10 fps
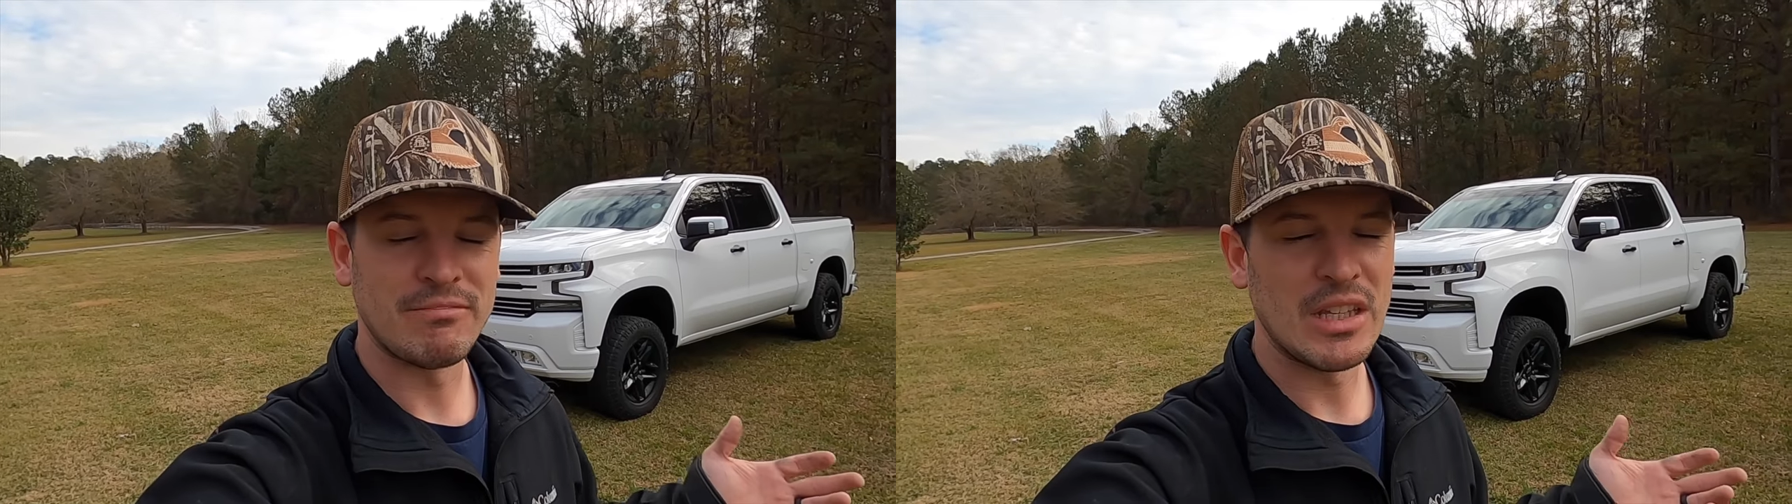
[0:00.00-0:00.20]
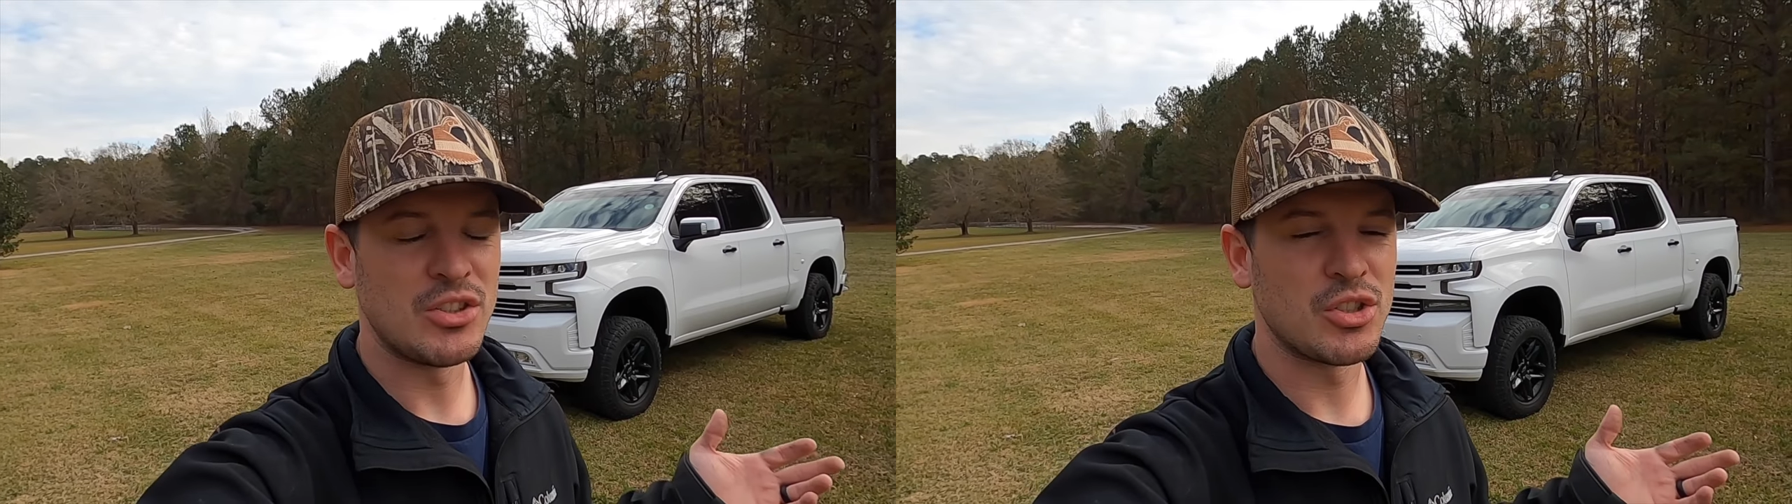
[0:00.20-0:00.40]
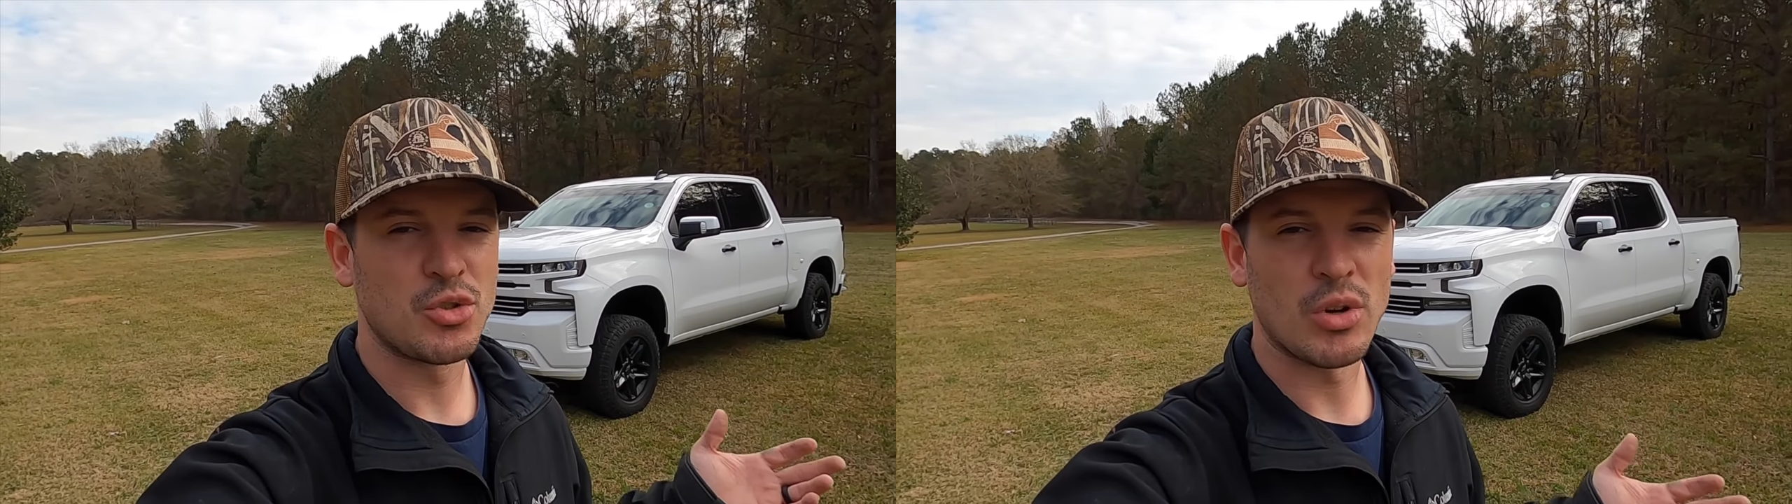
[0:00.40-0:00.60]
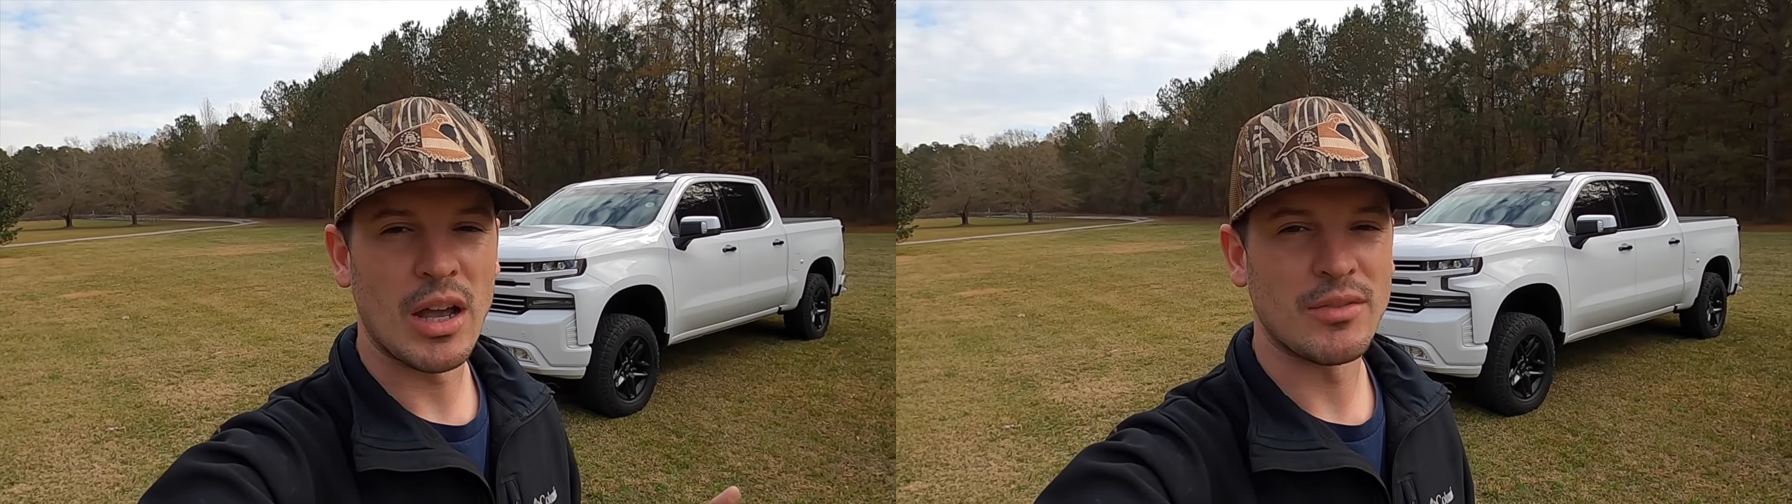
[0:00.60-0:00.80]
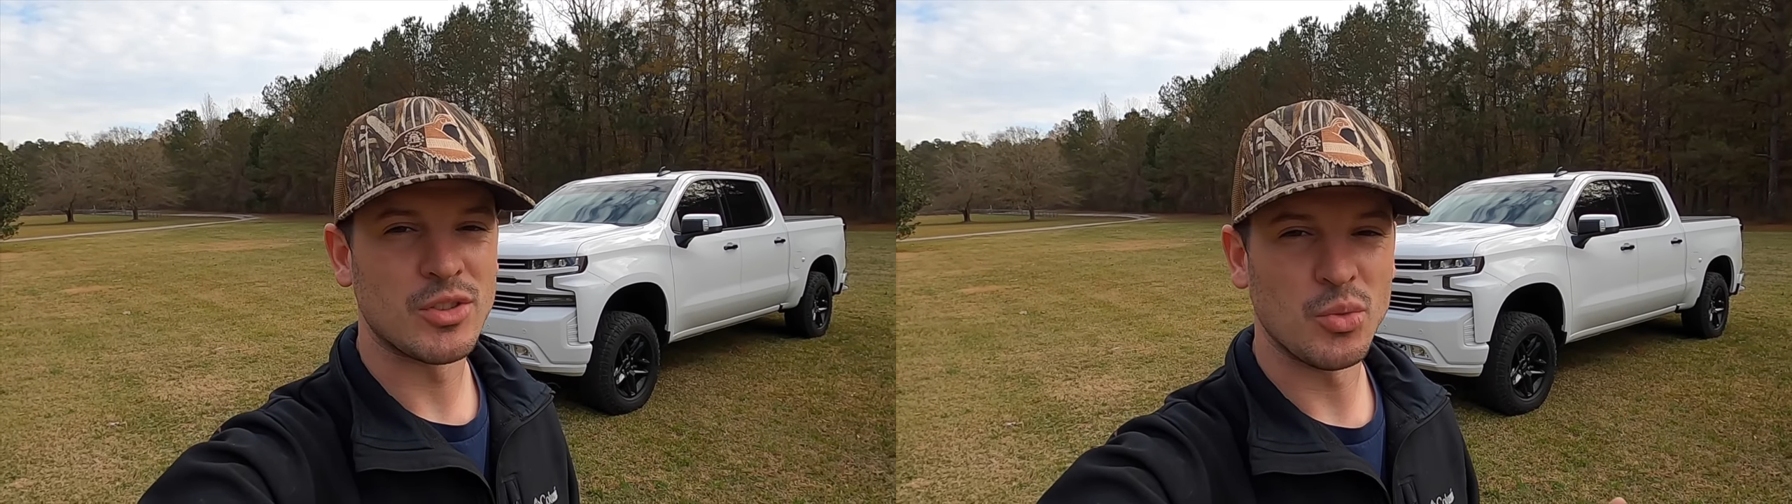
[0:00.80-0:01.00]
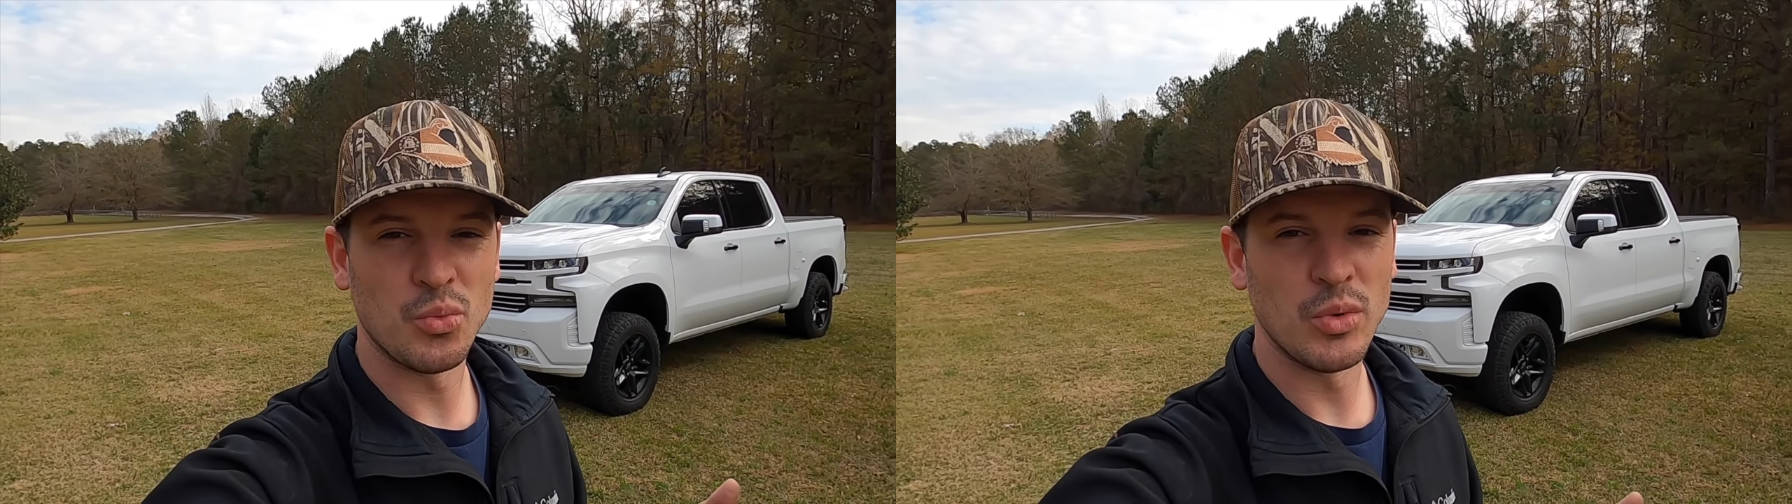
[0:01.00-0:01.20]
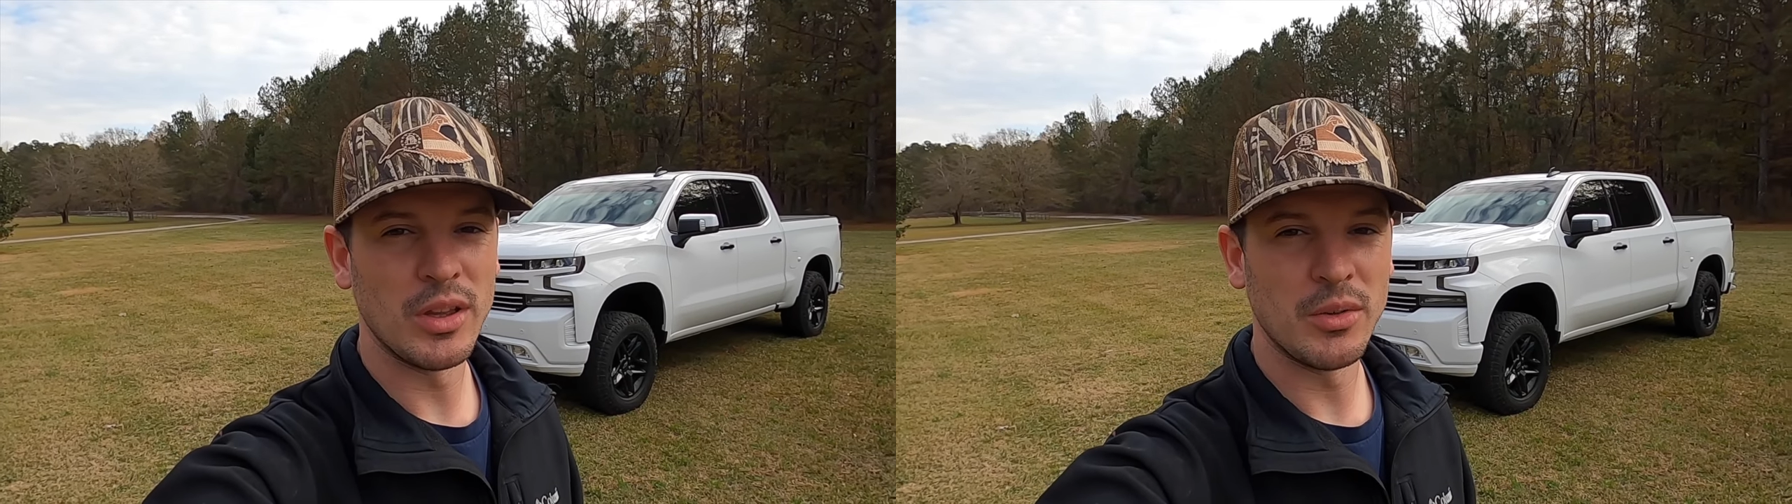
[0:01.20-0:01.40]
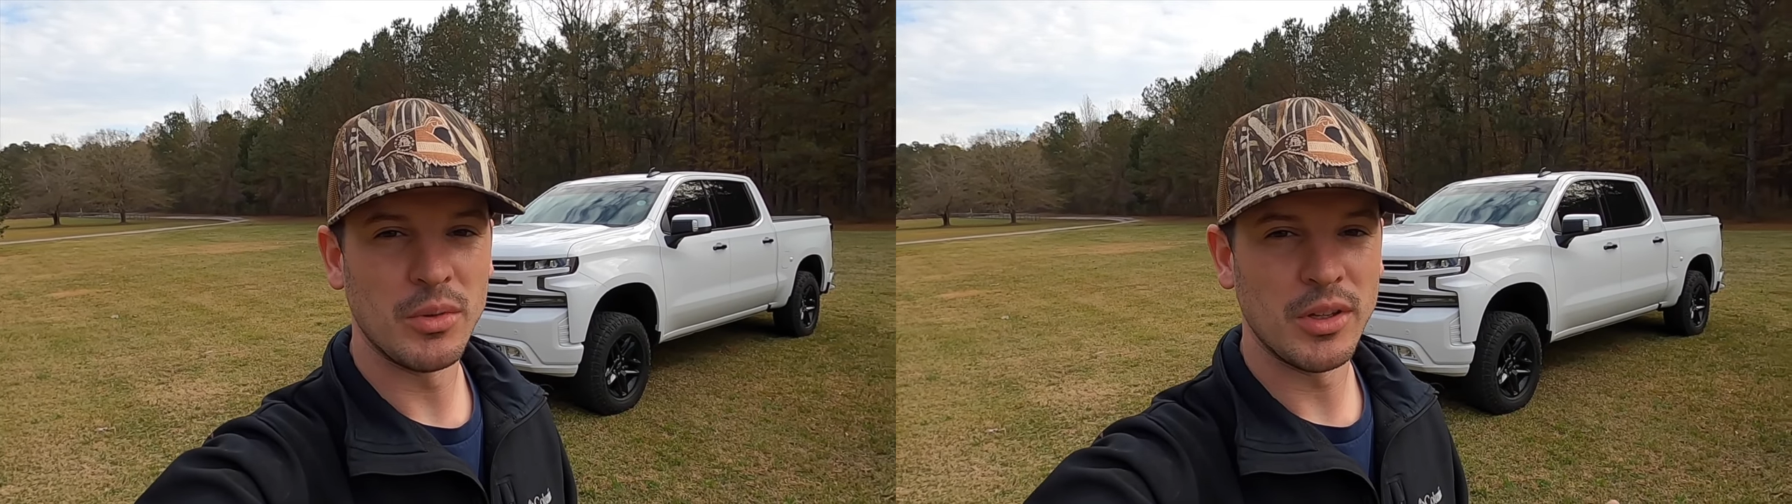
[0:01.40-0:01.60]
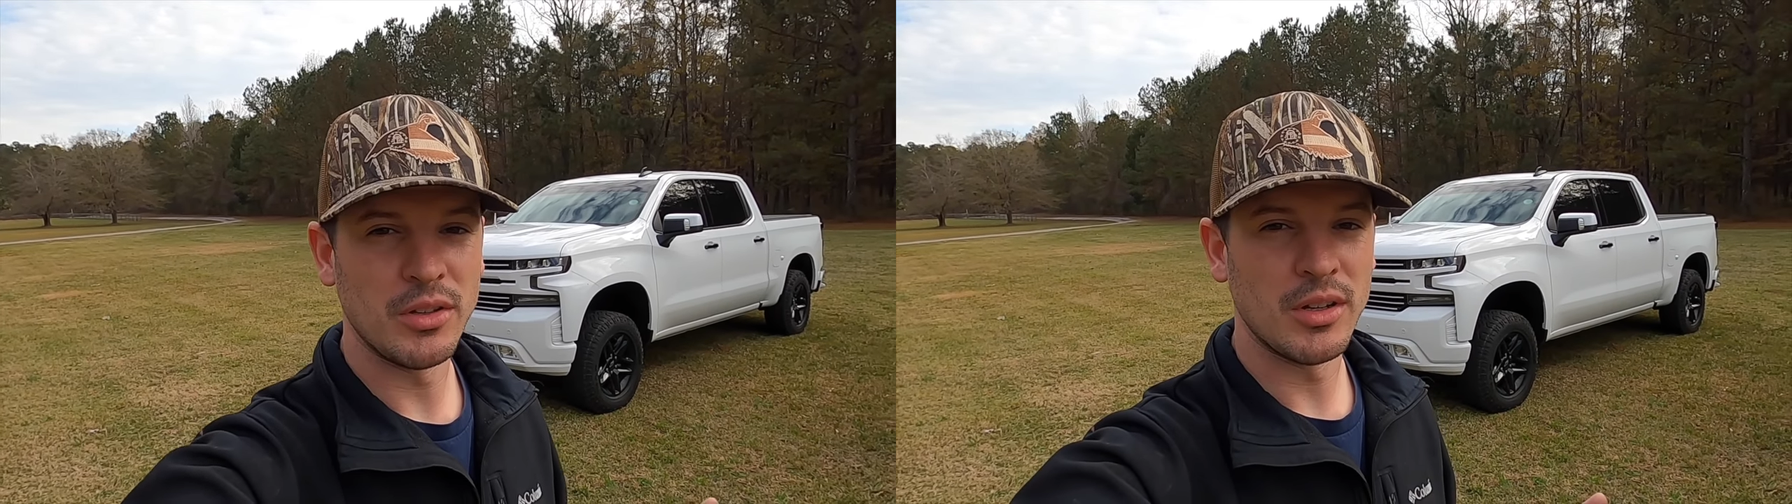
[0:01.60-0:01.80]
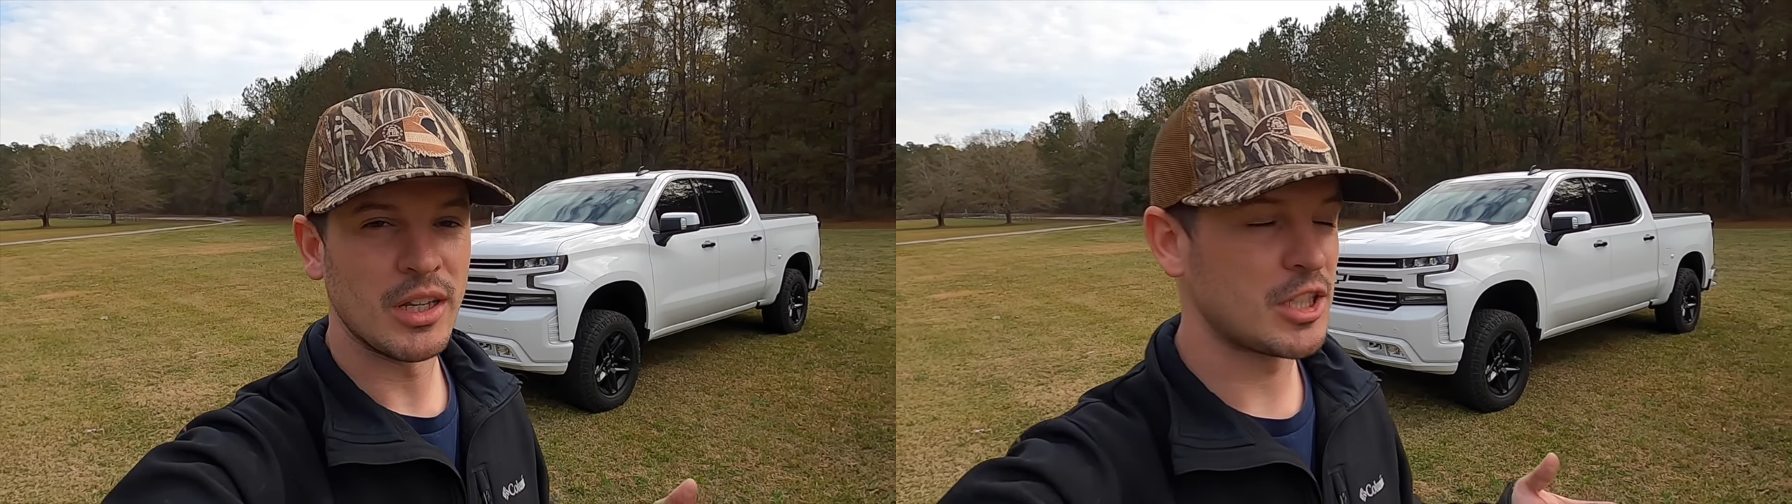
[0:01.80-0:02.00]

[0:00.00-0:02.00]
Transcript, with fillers: it just drives really, really good,